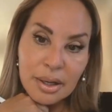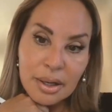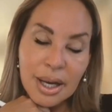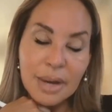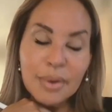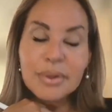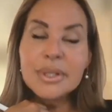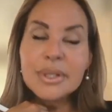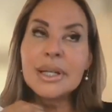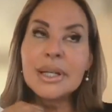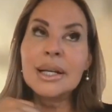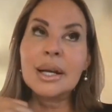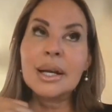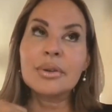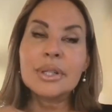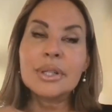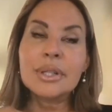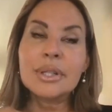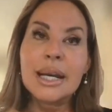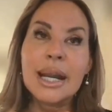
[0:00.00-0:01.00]
I wasn't
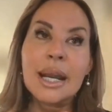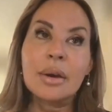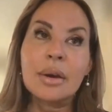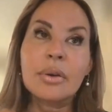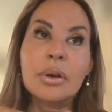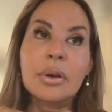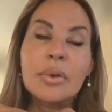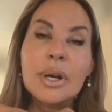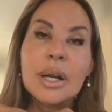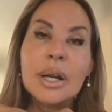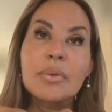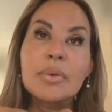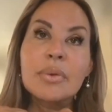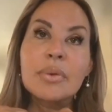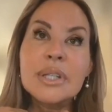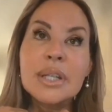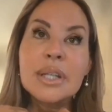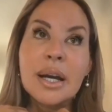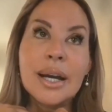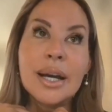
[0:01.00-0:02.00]
allowed to get angry when I
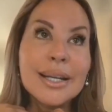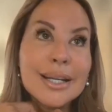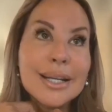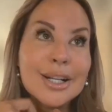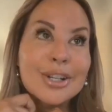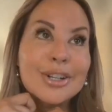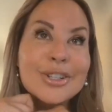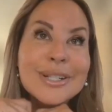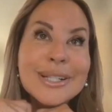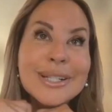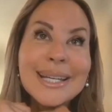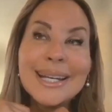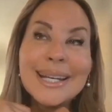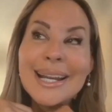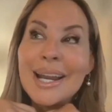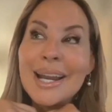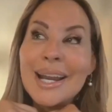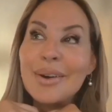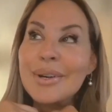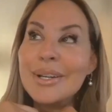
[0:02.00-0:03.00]
was young. I didn't learn to get
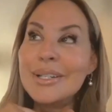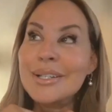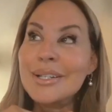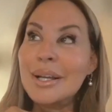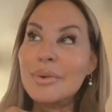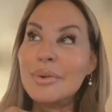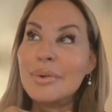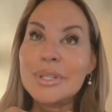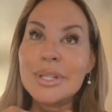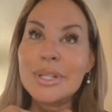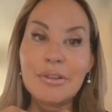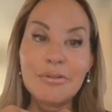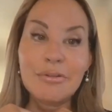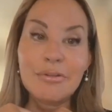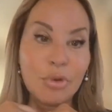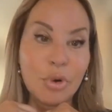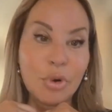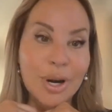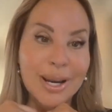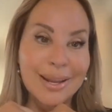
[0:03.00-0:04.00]
angry until I was like
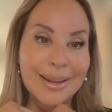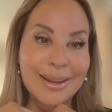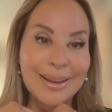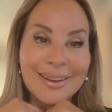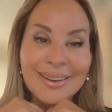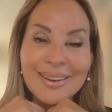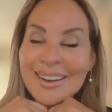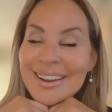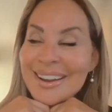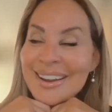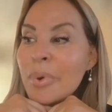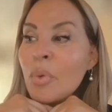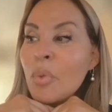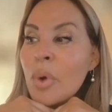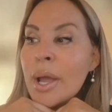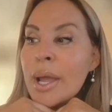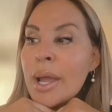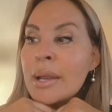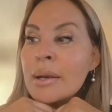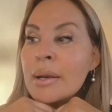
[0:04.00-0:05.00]
40. But
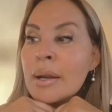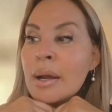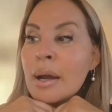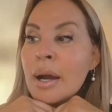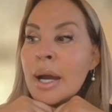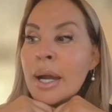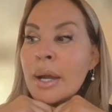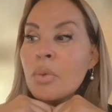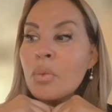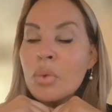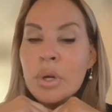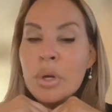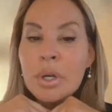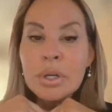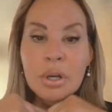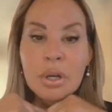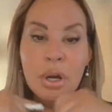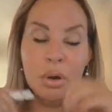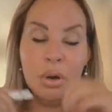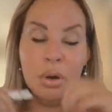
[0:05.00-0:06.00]
when I
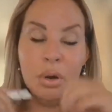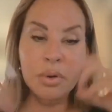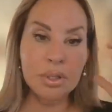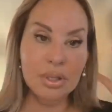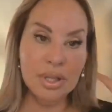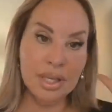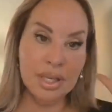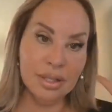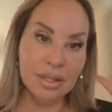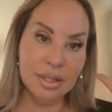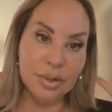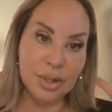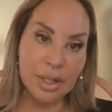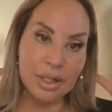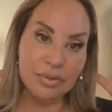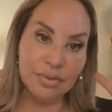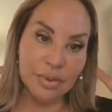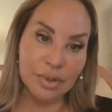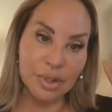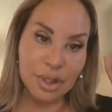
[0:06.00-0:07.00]
would go into these
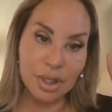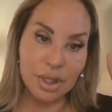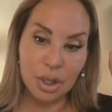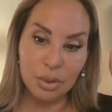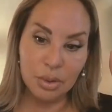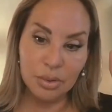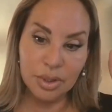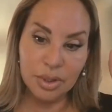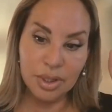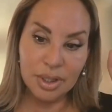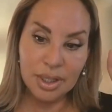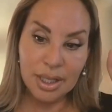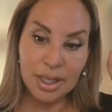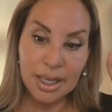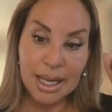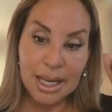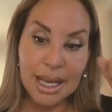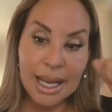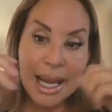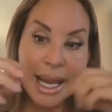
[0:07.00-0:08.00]
stressful zones,
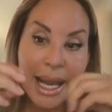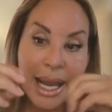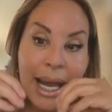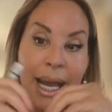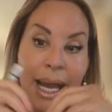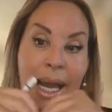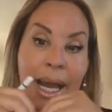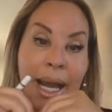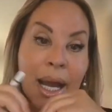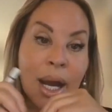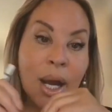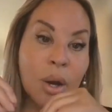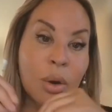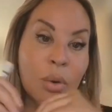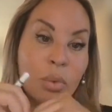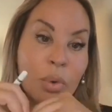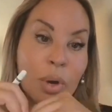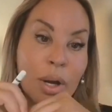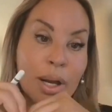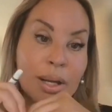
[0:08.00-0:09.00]
how
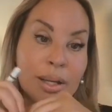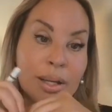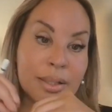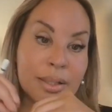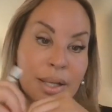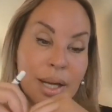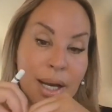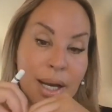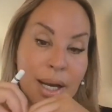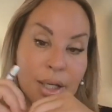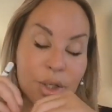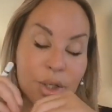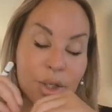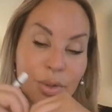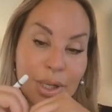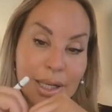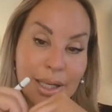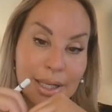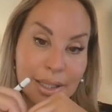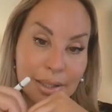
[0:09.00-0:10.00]
was I
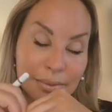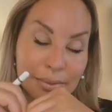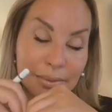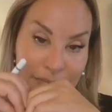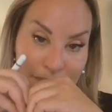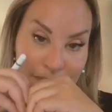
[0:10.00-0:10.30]
treated?